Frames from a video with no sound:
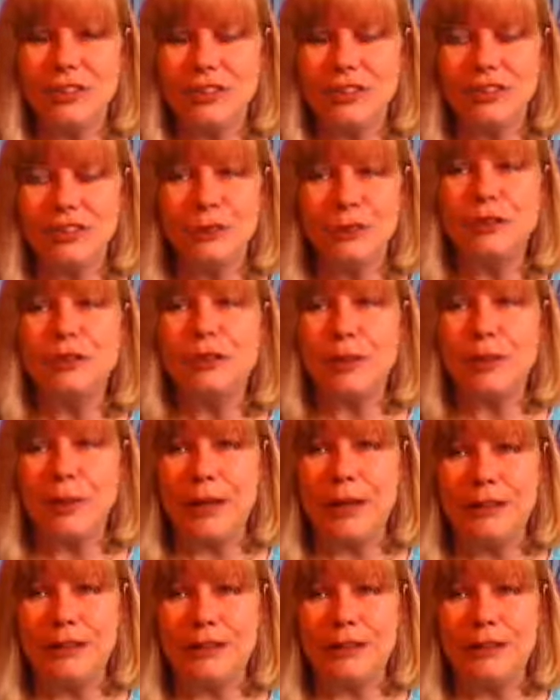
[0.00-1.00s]
it was
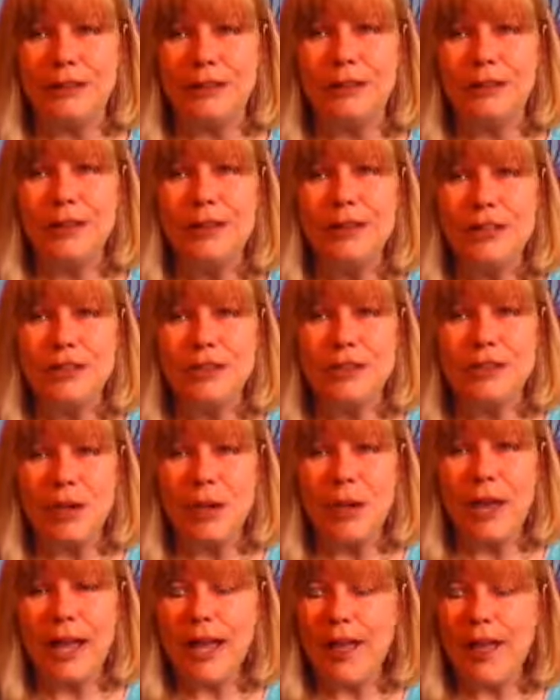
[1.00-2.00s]
amazing. So
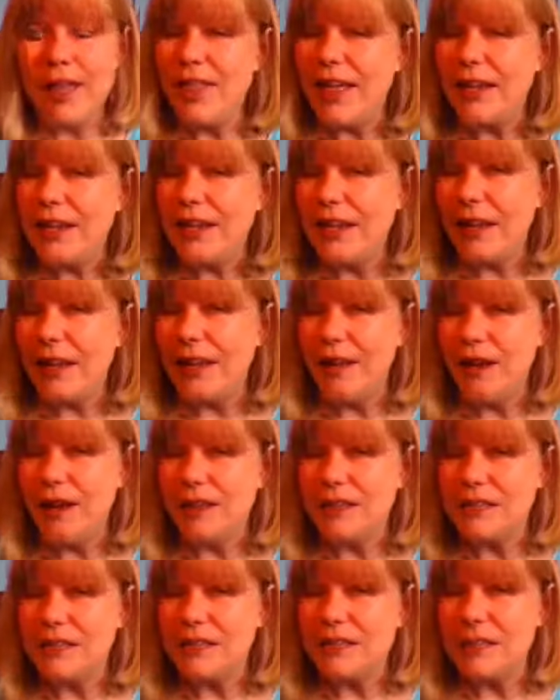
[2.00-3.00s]
I had that
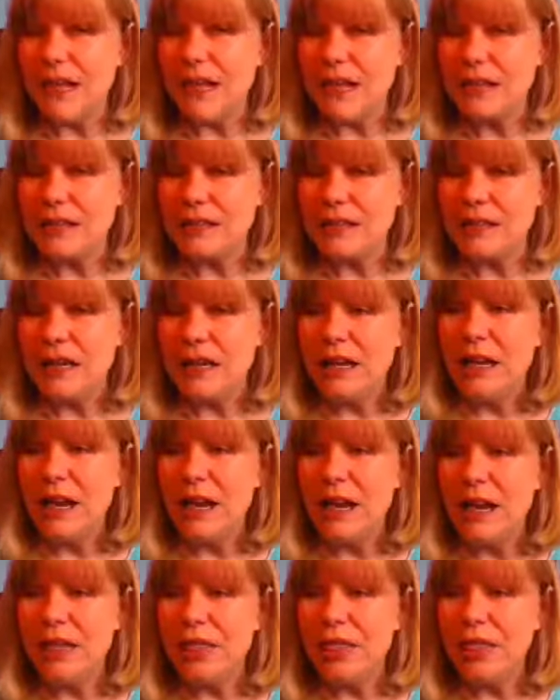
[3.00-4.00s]
chaos, and
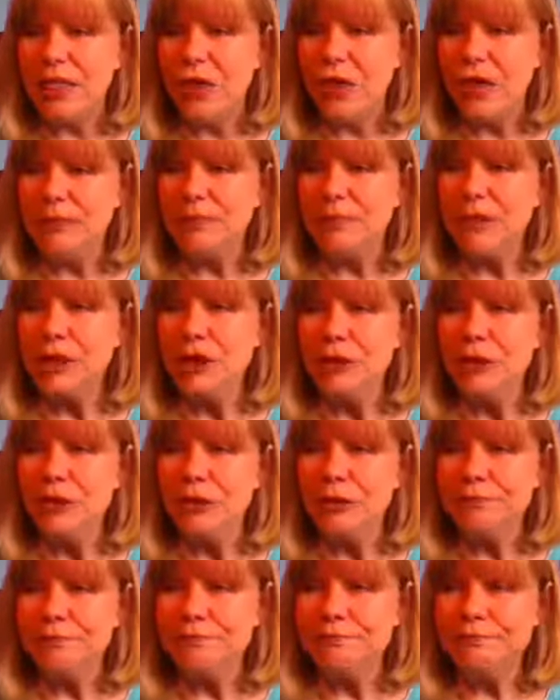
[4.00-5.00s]
I thought,
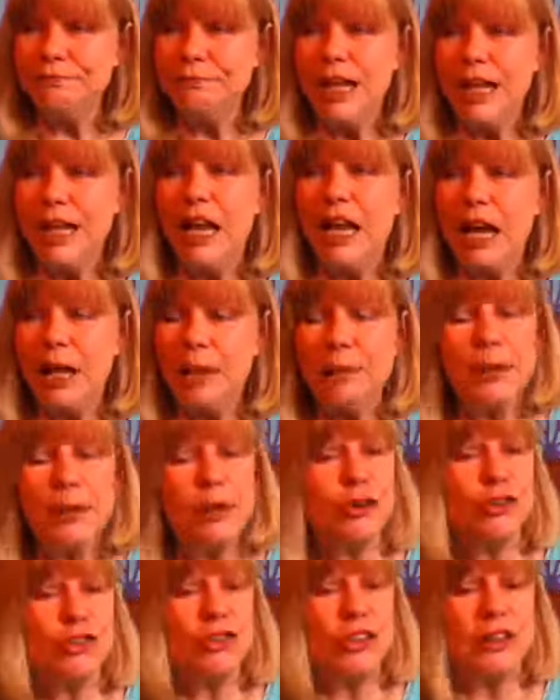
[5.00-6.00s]
I
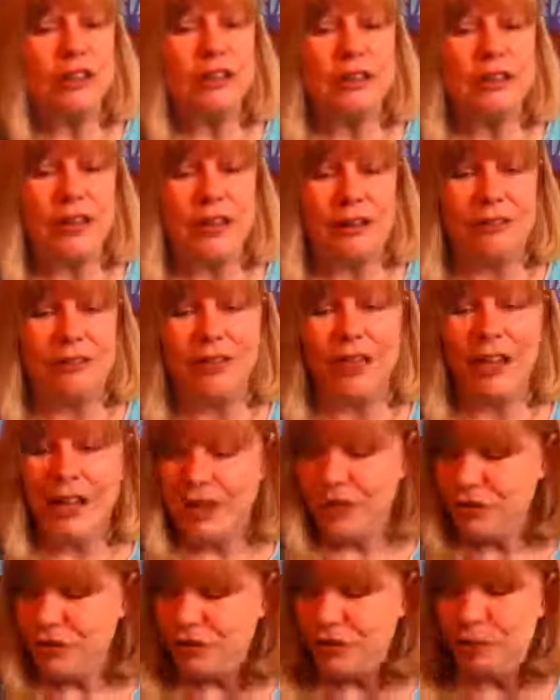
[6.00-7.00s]
better settle down. I
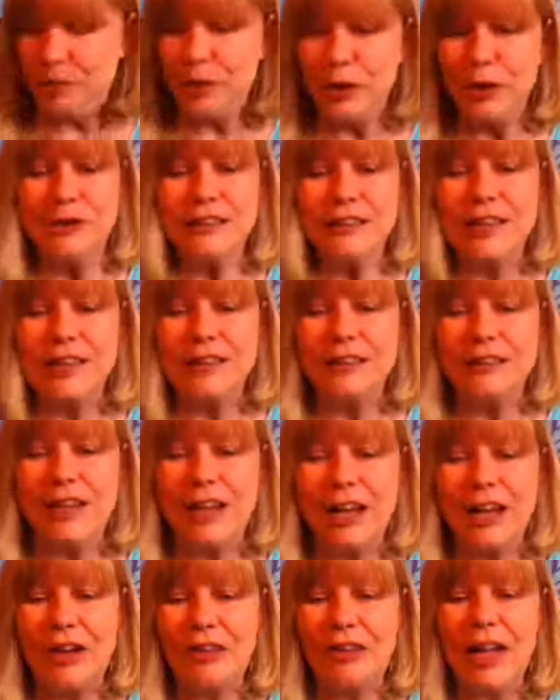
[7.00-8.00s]
just better settle
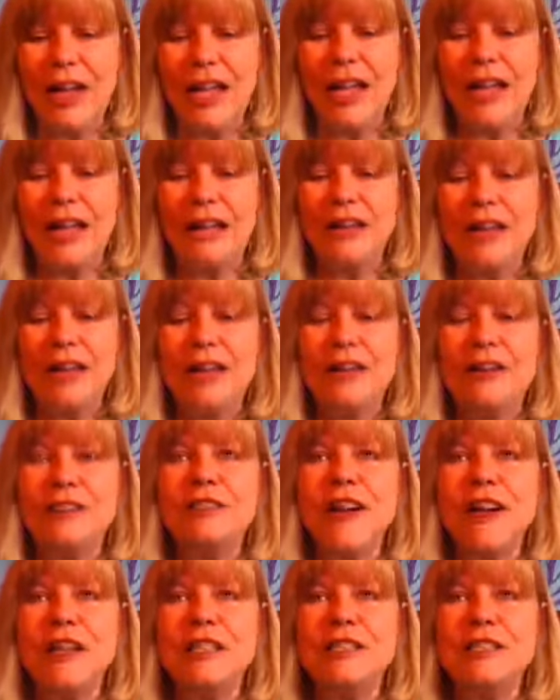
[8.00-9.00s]
down and
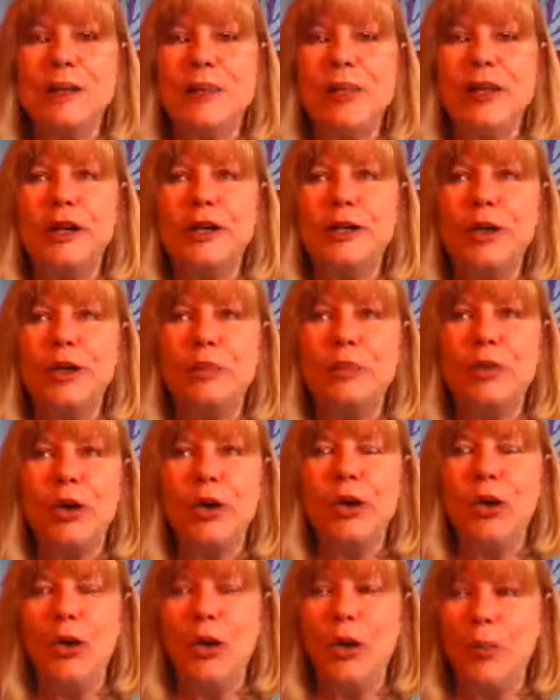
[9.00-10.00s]
find something a little more
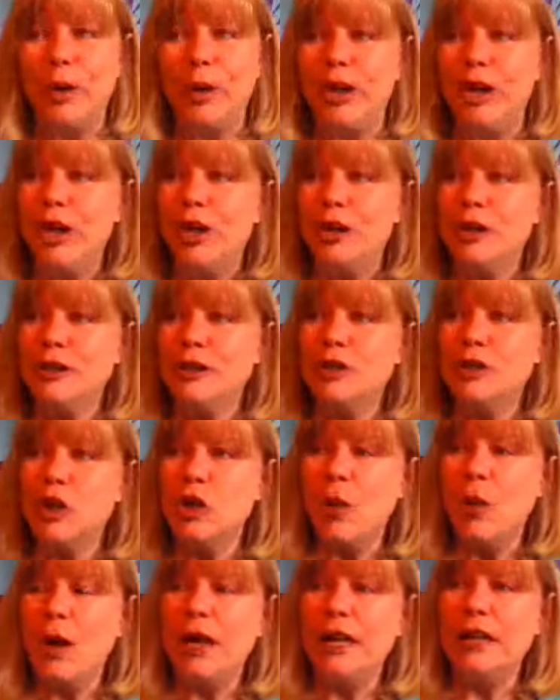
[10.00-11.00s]
calming.
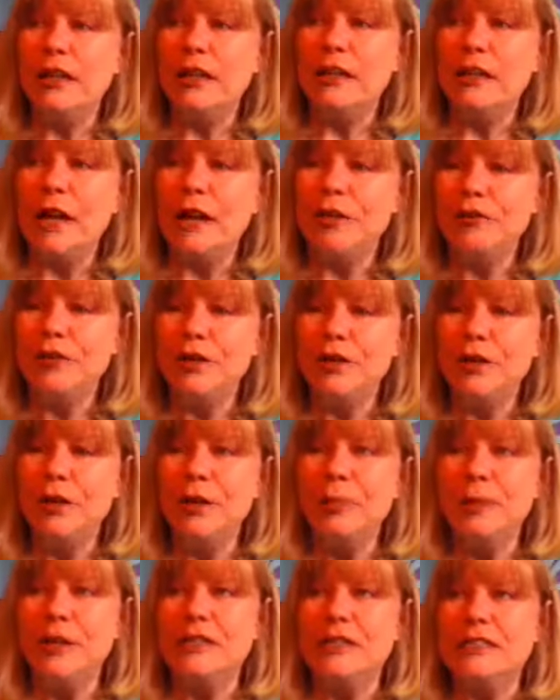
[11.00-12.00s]
So I left the
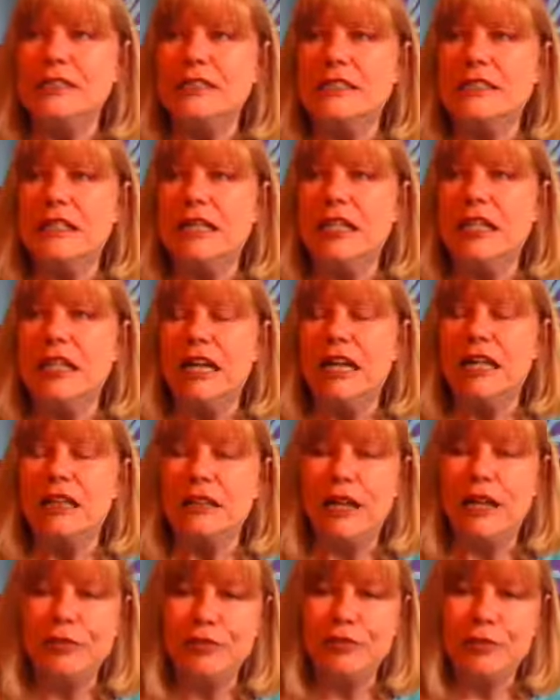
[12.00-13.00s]
big city. I
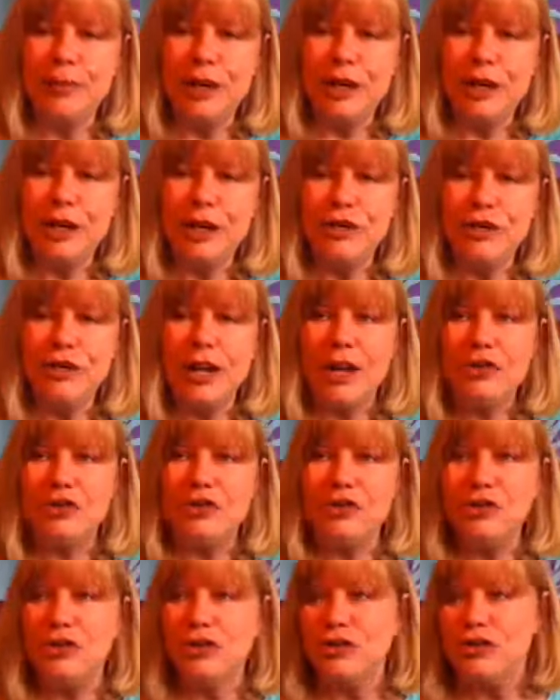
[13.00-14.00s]
left my
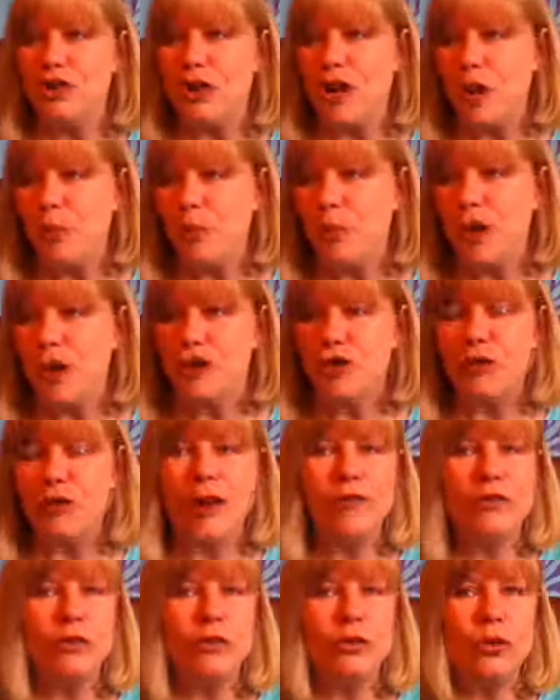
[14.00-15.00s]
international job where I
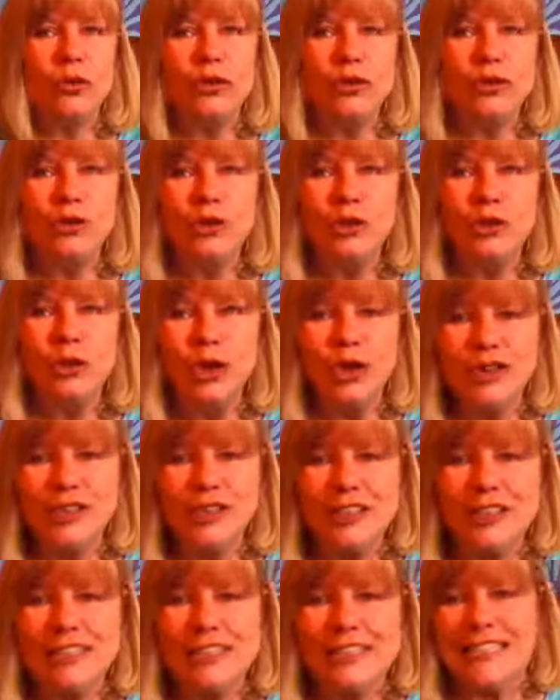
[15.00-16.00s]
traveled over
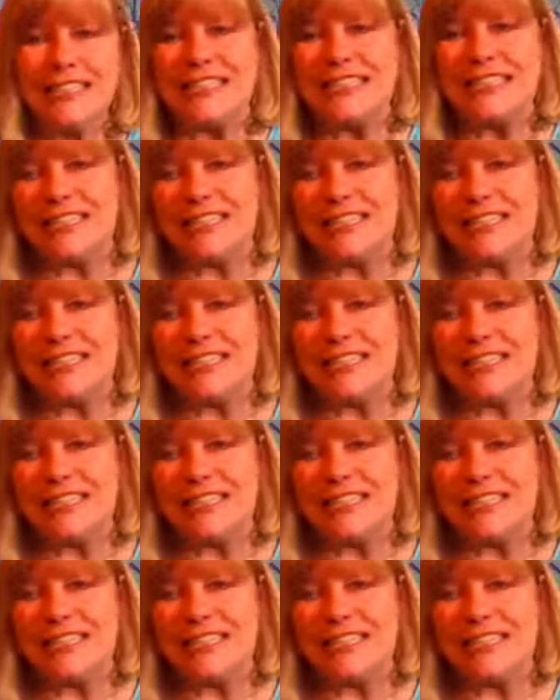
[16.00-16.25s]
260